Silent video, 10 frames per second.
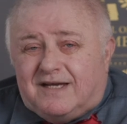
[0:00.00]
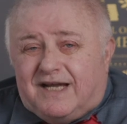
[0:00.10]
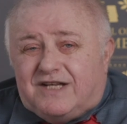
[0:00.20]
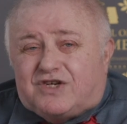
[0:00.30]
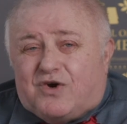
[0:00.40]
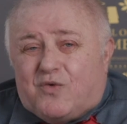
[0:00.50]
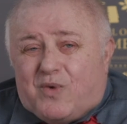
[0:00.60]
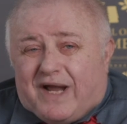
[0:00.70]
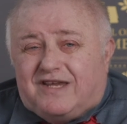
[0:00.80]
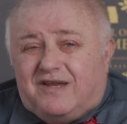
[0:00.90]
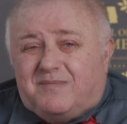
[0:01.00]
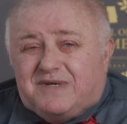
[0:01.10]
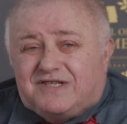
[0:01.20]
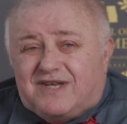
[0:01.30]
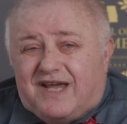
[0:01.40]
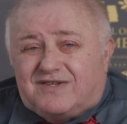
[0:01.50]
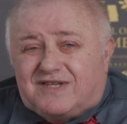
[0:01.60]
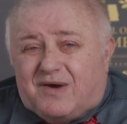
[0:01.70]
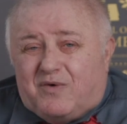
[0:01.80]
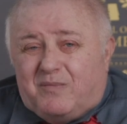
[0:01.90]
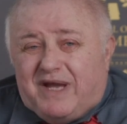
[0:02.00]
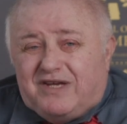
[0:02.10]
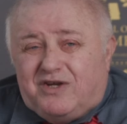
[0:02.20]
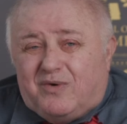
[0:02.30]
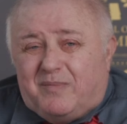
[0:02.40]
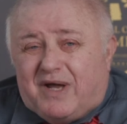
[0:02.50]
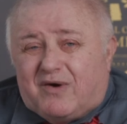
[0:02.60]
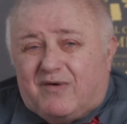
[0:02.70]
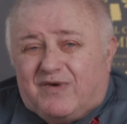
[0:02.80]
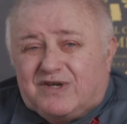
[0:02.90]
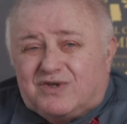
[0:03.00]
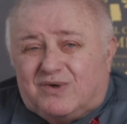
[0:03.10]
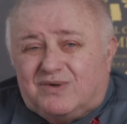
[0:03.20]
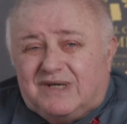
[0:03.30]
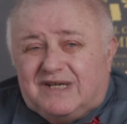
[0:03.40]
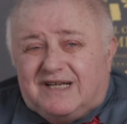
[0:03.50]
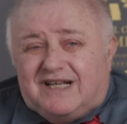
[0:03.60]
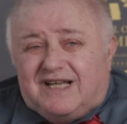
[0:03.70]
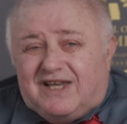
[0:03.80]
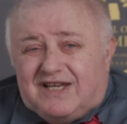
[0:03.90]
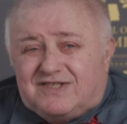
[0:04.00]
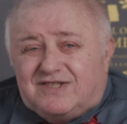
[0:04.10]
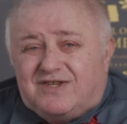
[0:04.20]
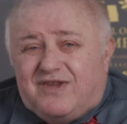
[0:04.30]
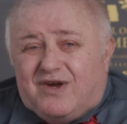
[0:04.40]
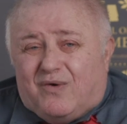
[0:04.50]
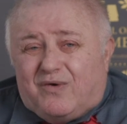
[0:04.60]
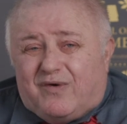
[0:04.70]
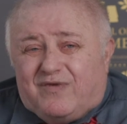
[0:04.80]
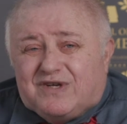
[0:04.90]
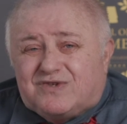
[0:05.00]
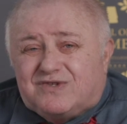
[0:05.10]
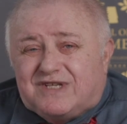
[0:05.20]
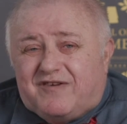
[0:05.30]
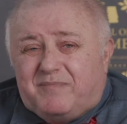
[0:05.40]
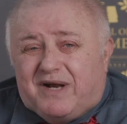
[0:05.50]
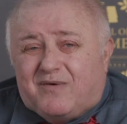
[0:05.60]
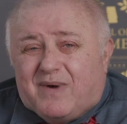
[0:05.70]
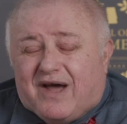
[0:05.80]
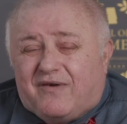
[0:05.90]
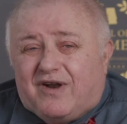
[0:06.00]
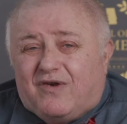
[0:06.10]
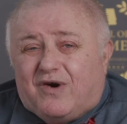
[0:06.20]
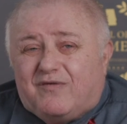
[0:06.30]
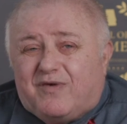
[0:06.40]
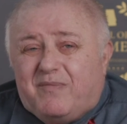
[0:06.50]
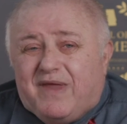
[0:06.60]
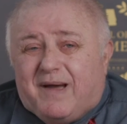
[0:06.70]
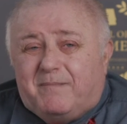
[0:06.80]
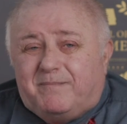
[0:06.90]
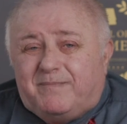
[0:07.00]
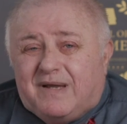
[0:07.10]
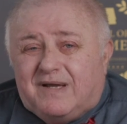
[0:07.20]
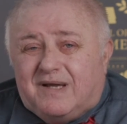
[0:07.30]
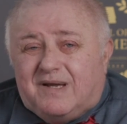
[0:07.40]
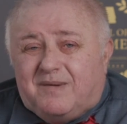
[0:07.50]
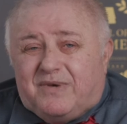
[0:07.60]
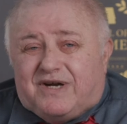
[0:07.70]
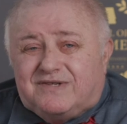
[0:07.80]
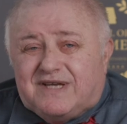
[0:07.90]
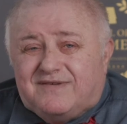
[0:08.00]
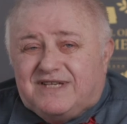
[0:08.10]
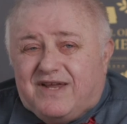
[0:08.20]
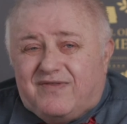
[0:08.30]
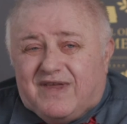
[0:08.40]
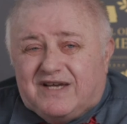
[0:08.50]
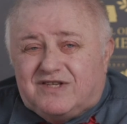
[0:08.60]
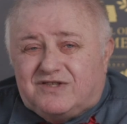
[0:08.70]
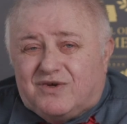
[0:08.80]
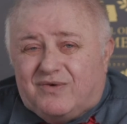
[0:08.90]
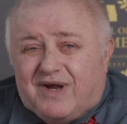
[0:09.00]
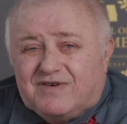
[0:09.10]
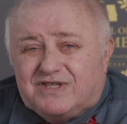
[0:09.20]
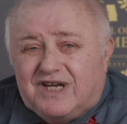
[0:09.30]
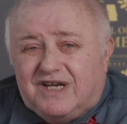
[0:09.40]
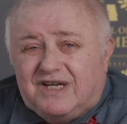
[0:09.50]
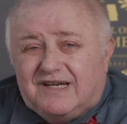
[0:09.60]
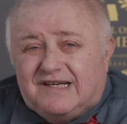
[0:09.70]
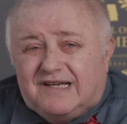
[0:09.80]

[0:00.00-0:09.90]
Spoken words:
It's correcting the mistakes that will make you a better official. Listen to the older officials that have been around and learn from them, because they've seen things that you'll never see.